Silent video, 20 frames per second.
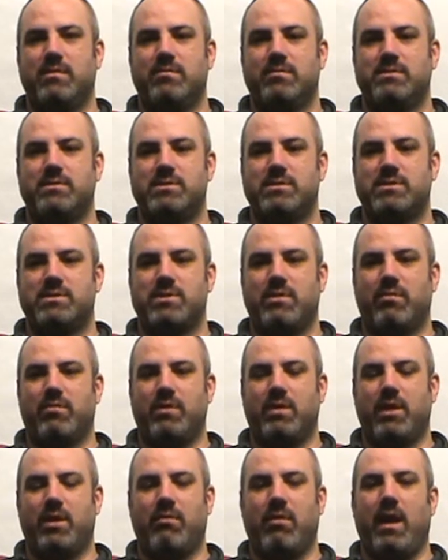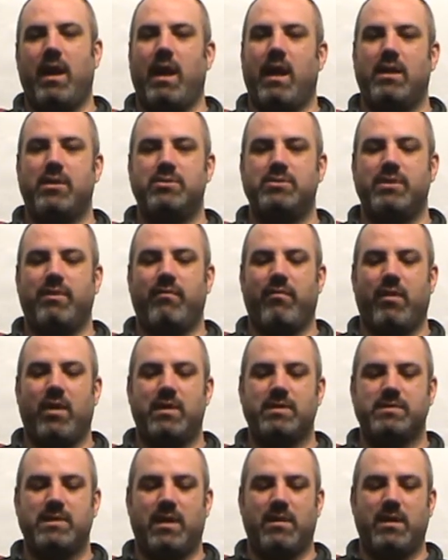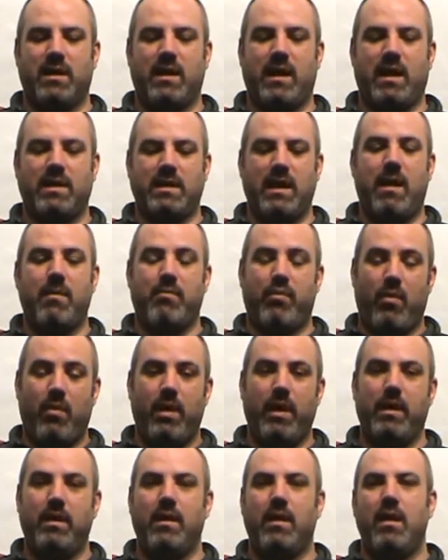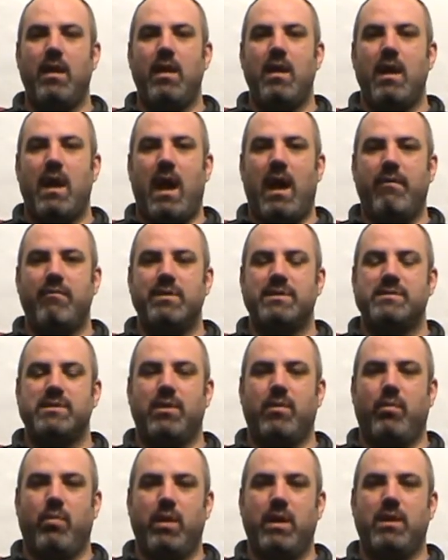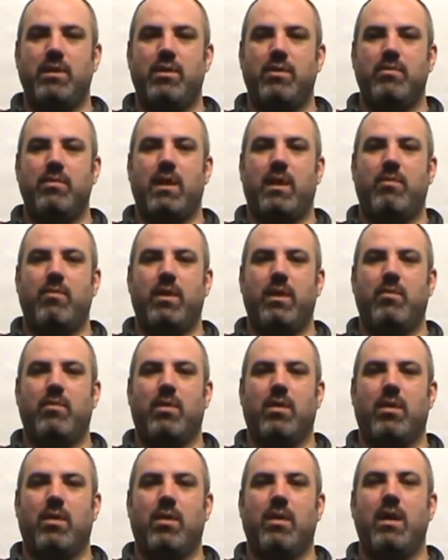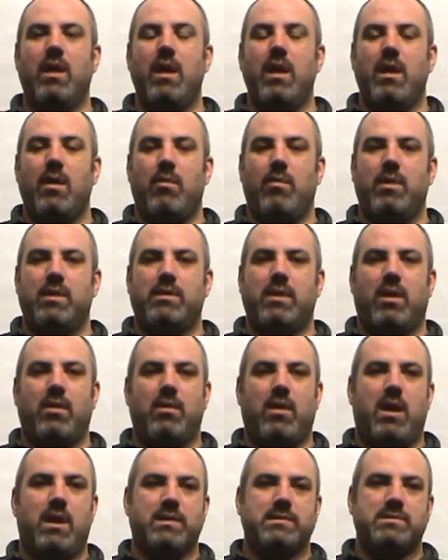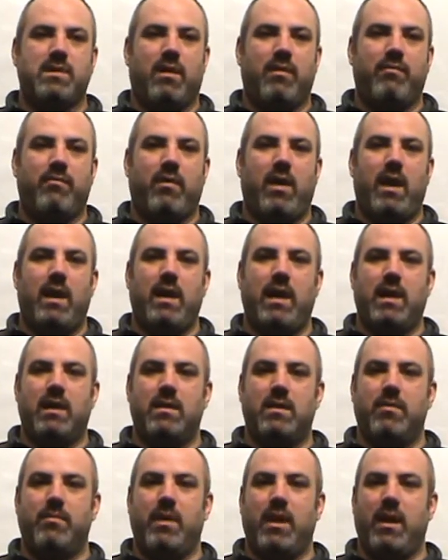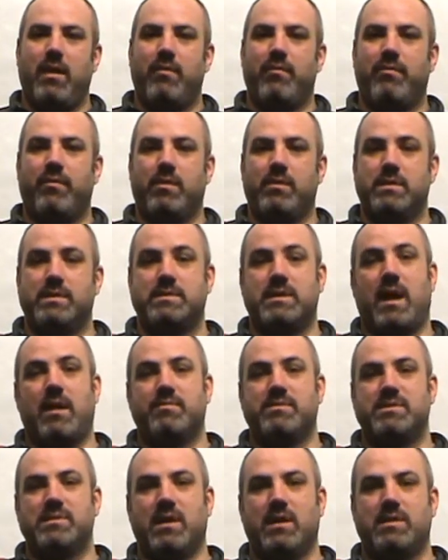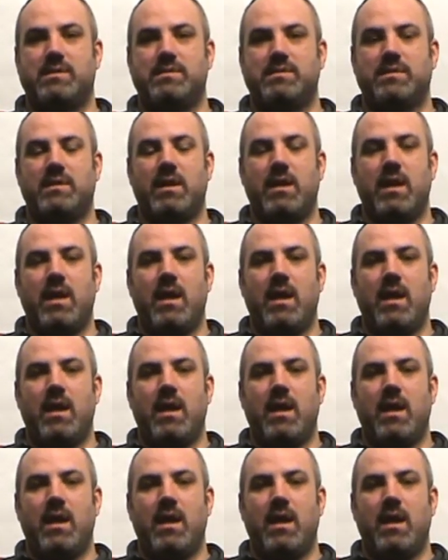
it was just a really great energy for us. I think at that point, obviously we knew that we were with our loss on Friday eliminated from the top six,